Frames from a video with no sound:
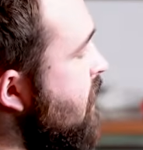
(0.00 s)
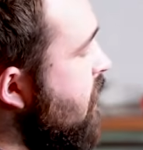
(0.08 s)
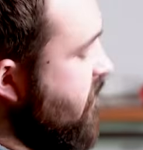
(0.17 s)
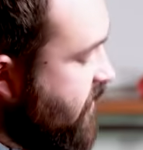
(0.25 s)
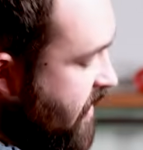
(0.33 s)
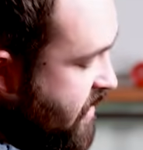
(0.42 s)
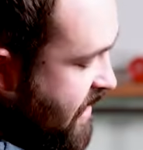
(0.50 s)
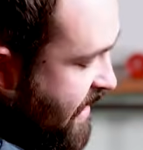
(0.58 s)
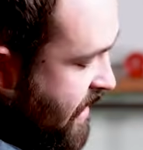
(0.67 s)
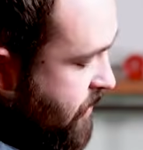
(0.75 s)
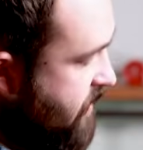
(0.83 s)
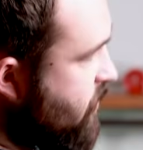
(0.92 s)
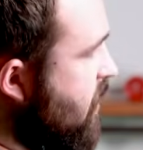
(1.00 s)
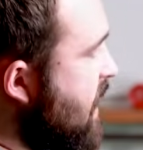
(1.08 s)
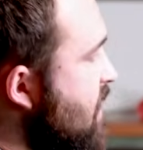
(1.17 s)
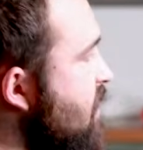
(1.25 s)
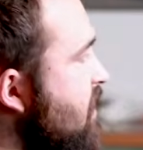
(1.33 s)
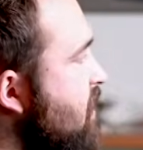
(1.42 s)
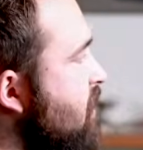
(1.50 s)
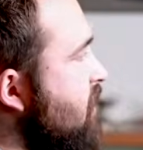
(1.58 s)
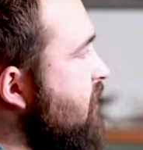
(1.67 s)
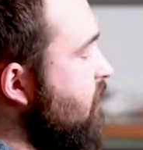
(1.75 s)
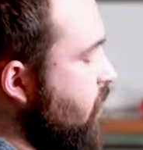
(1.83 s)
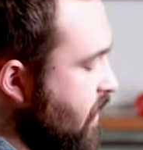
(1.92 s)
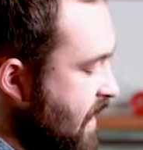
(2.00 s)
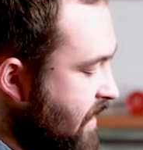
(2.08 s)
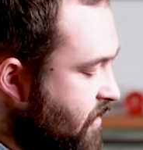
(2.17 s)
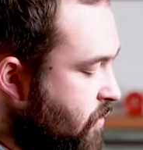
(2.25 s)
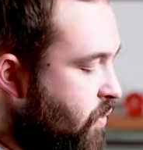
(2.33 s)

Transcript: On the front of the jacket, we've got a full length